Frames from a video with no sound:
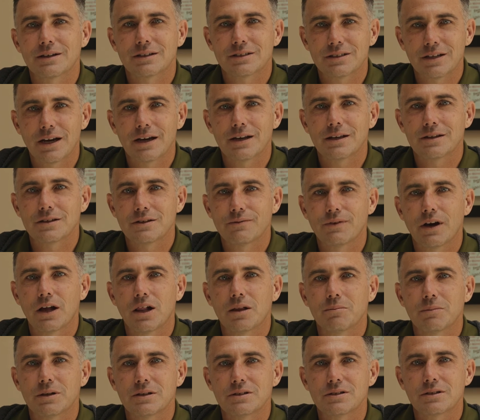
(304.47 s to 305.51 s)
exciting
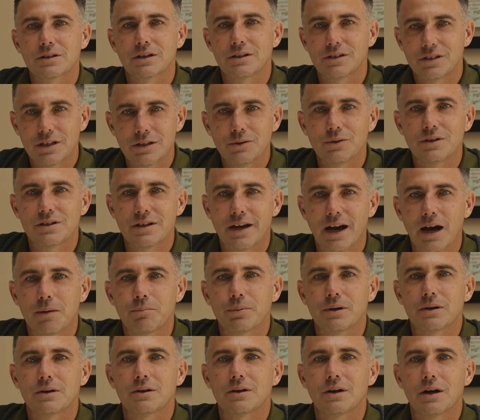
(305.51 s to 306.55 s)
developments continuing to
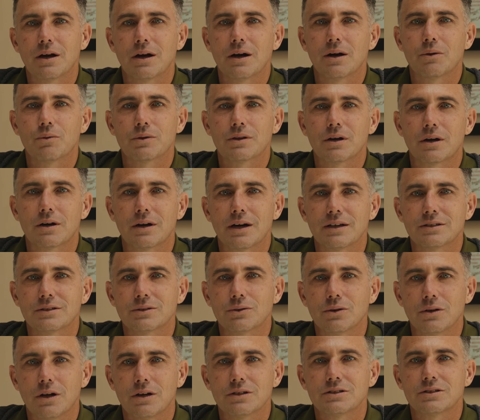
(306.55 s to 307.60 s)
happen with our high
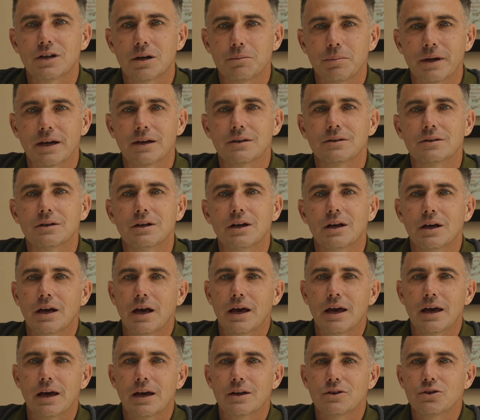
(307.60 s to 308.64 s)
school All-Star Band.
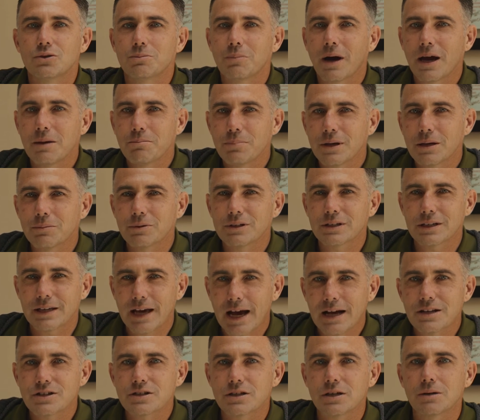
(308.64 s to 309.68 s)
And you might be able to
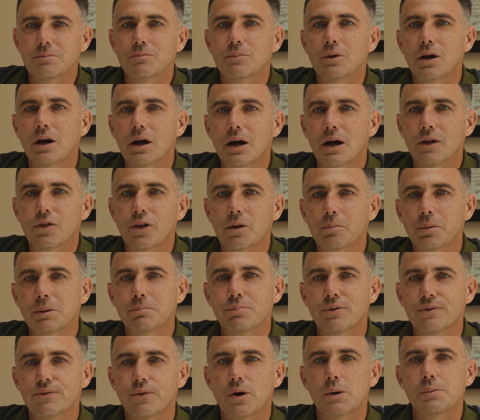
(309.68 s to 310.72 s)
catch them. They'll be
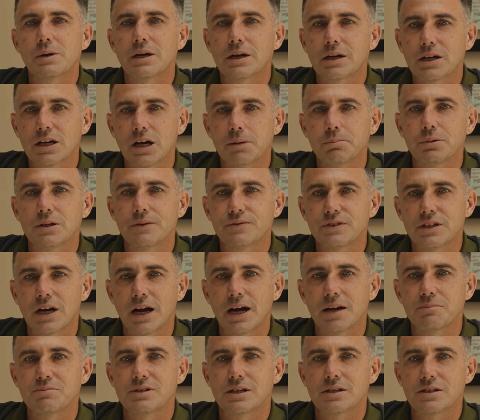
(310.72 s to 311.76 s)
performing a couple of
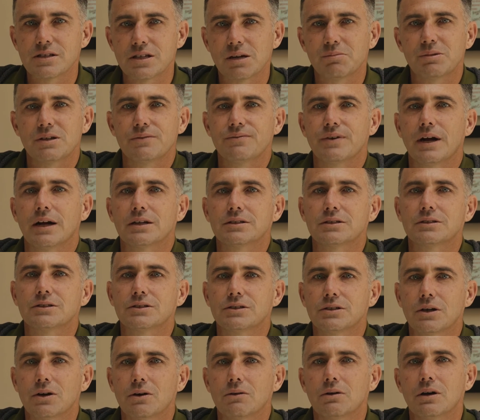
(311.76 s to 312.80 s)
times at Summer Fest.
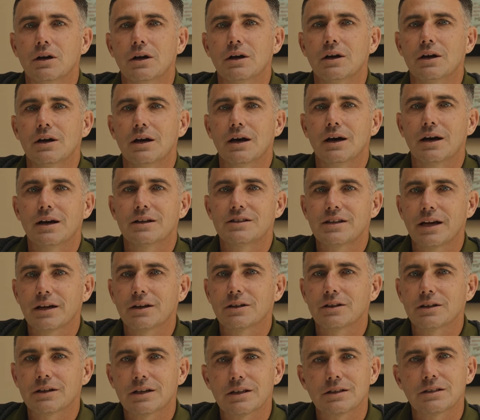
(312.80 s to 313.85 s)
So take
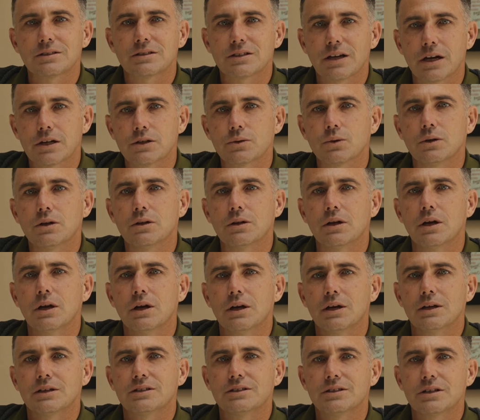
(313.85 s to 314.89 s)
a look at the schedule,
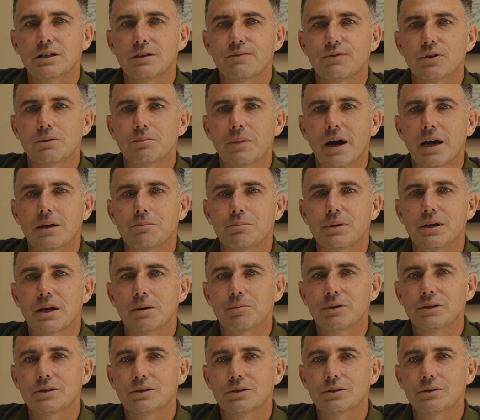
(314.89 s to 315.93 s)
see if you might be
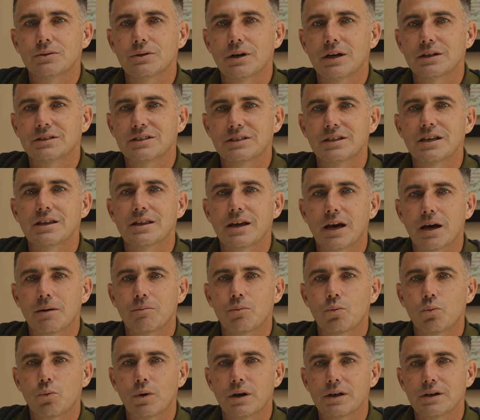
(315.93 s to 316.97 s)
able to see
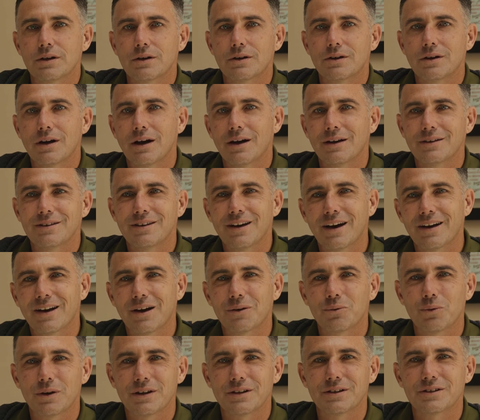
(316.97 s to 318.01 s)
them when you're not
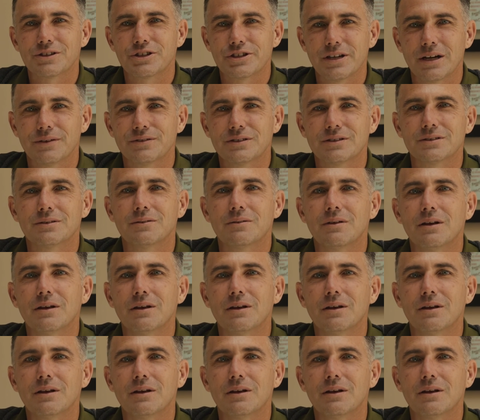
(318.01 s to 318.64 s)
on one of your shifts.